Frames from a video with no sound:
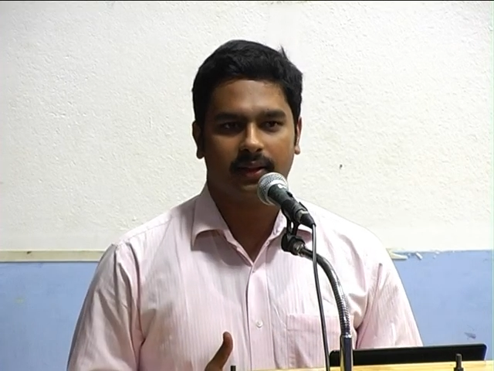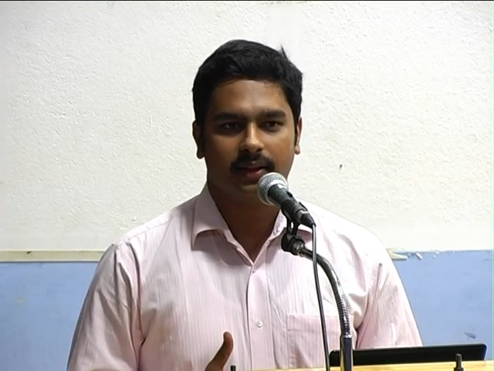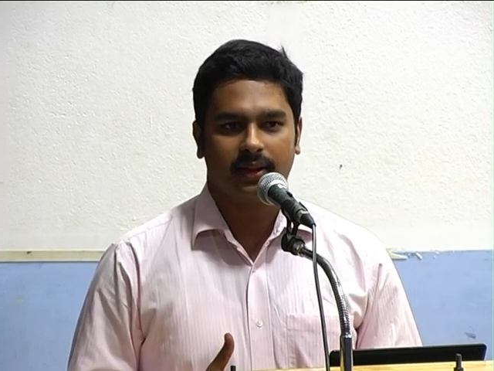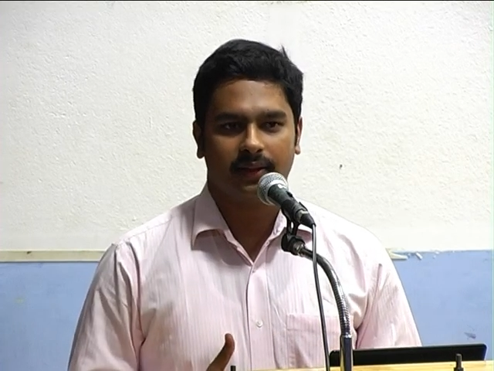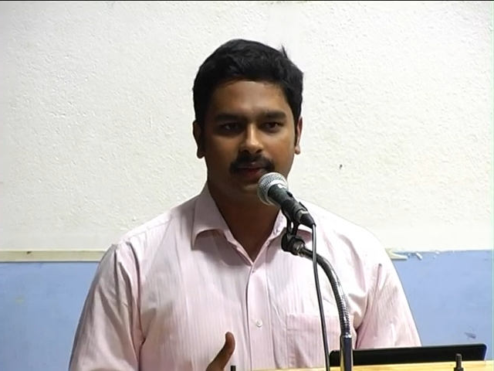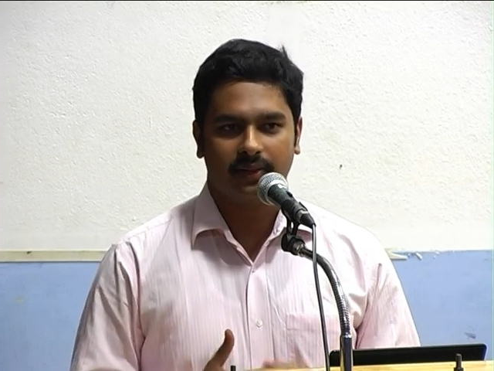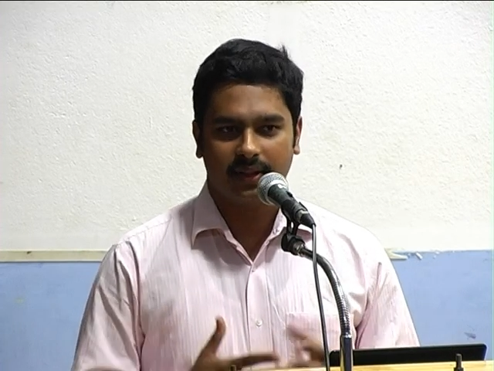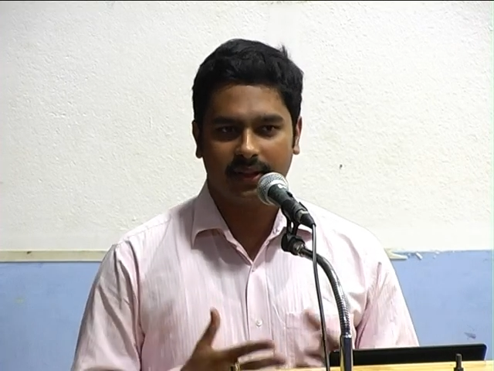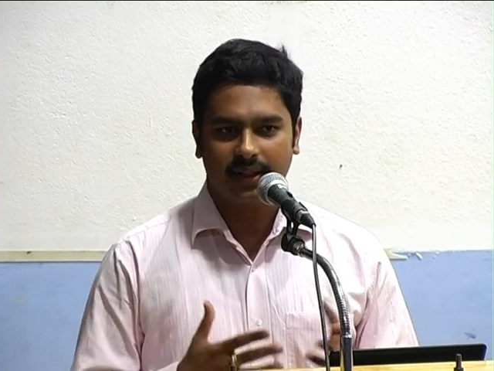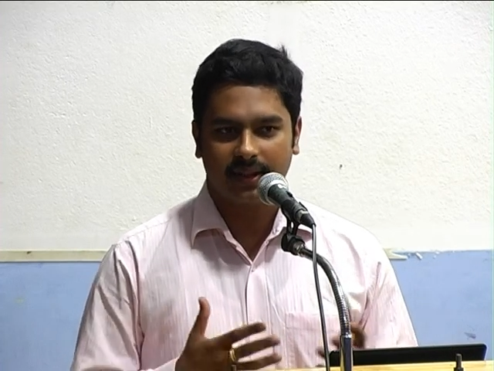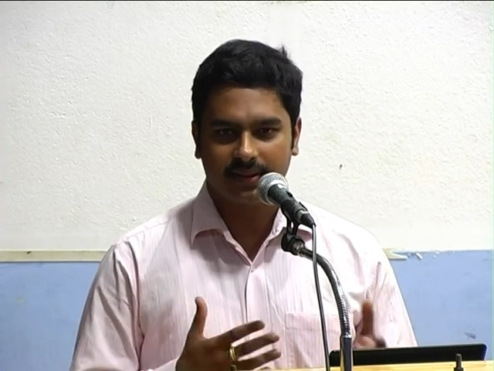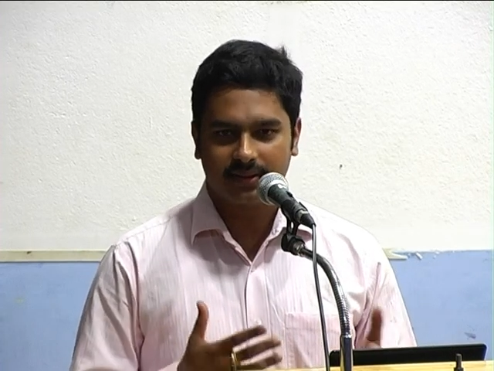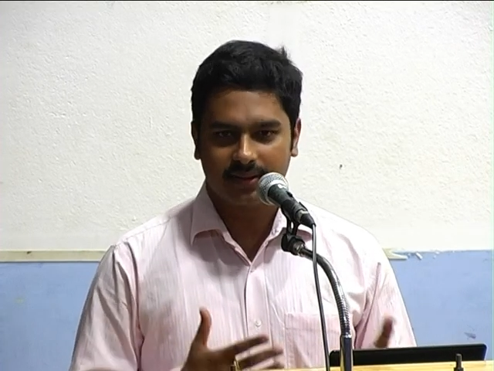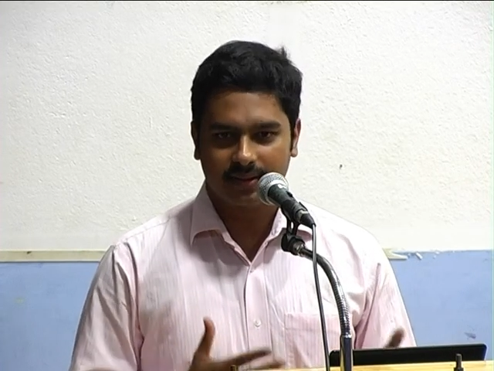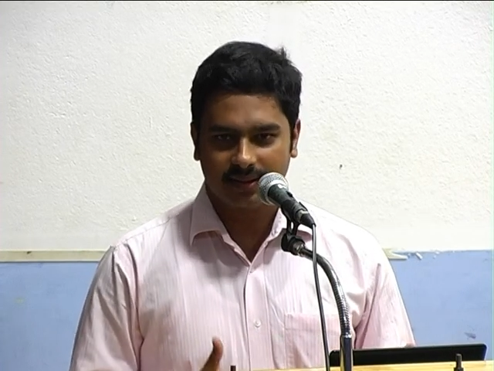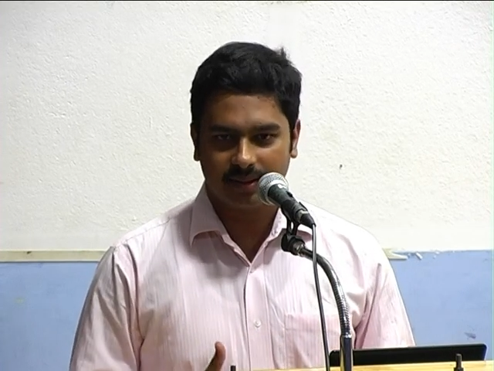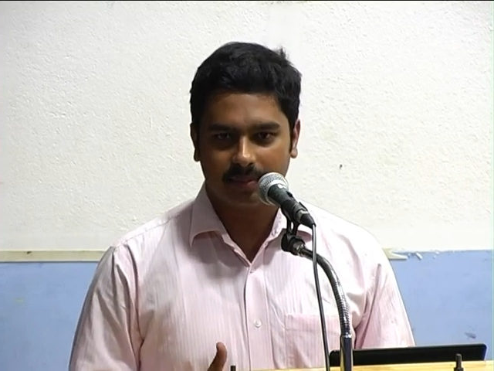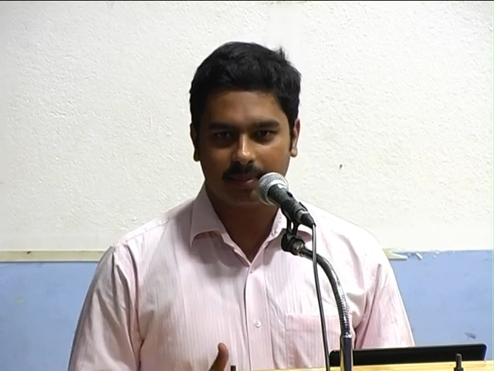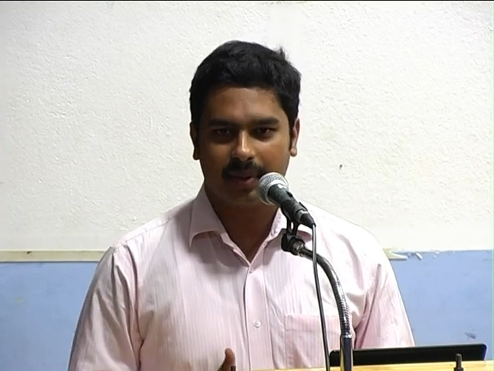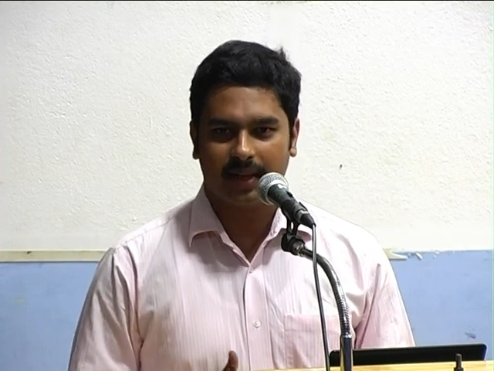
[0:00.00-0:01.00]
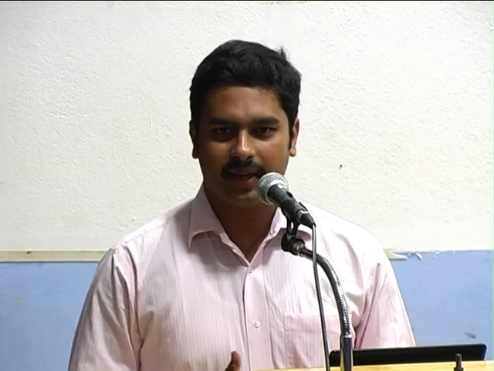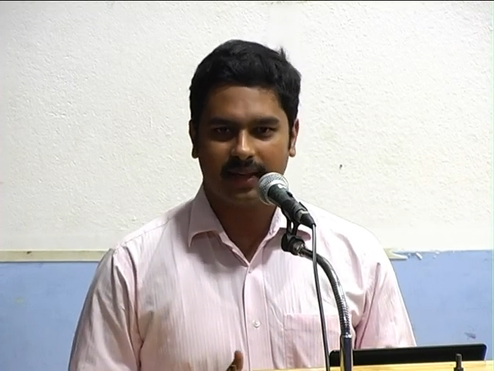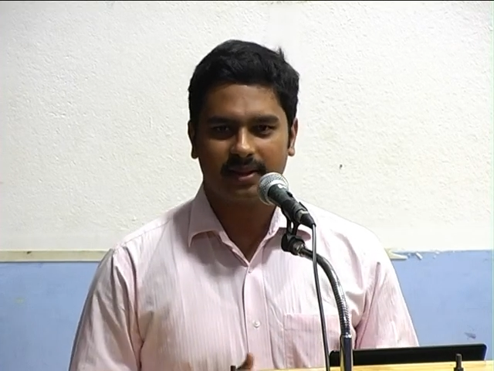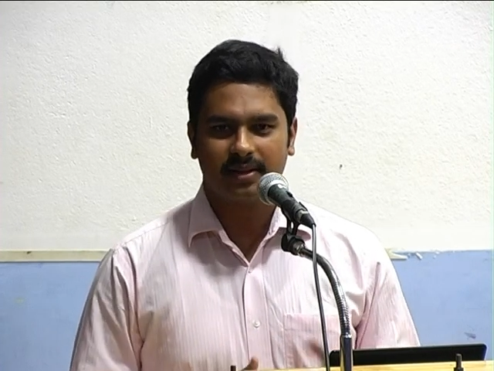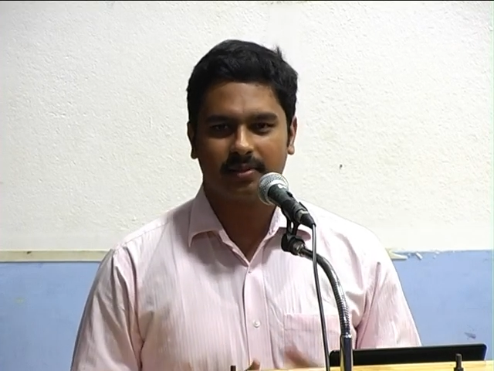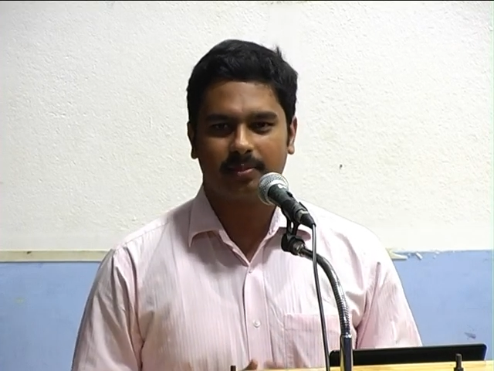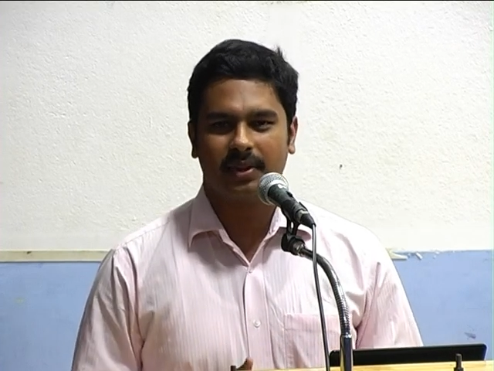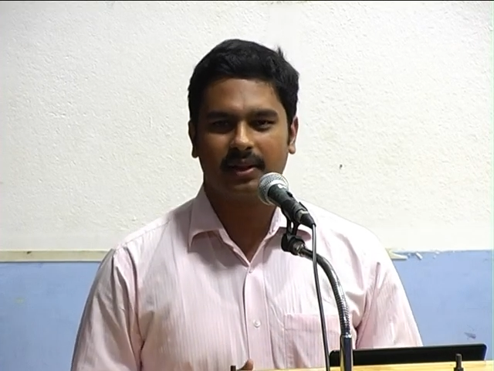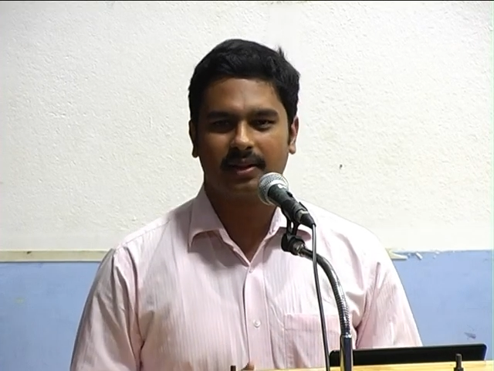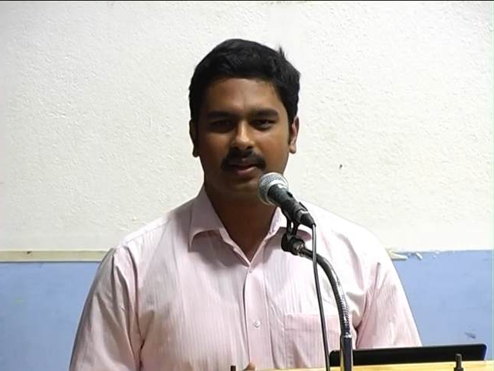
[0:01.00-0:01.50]
everything else is in place,
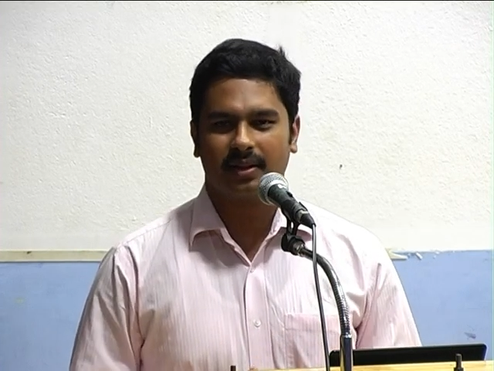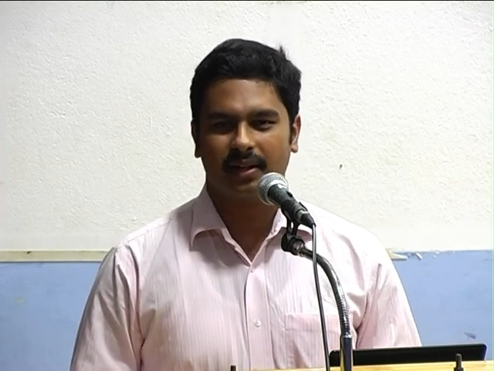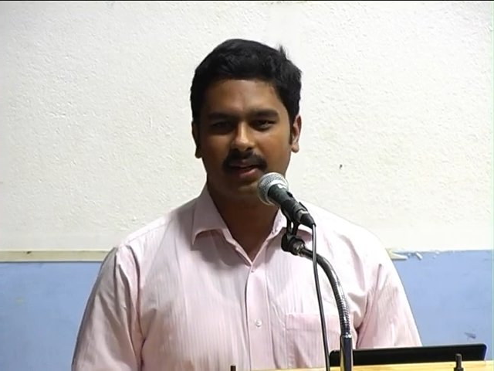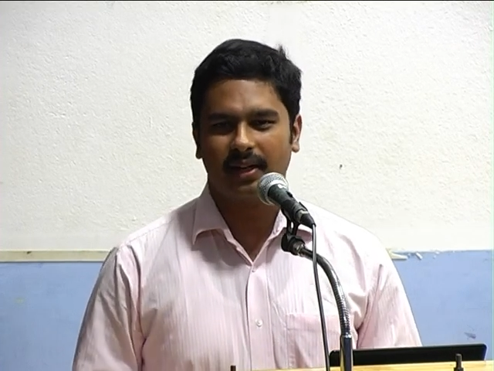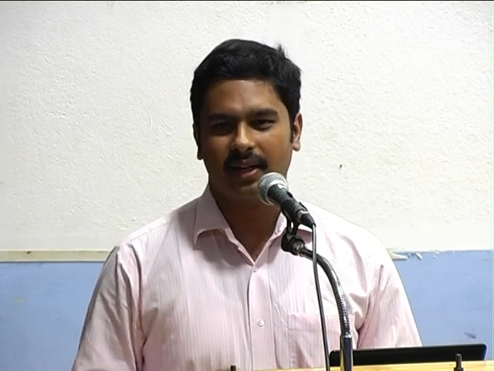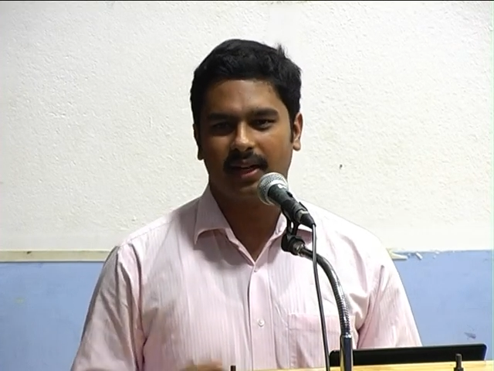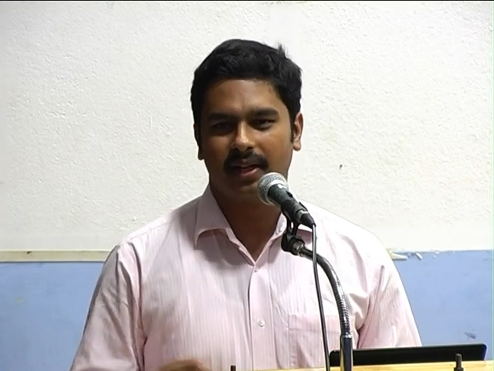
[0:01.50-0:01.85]
but try and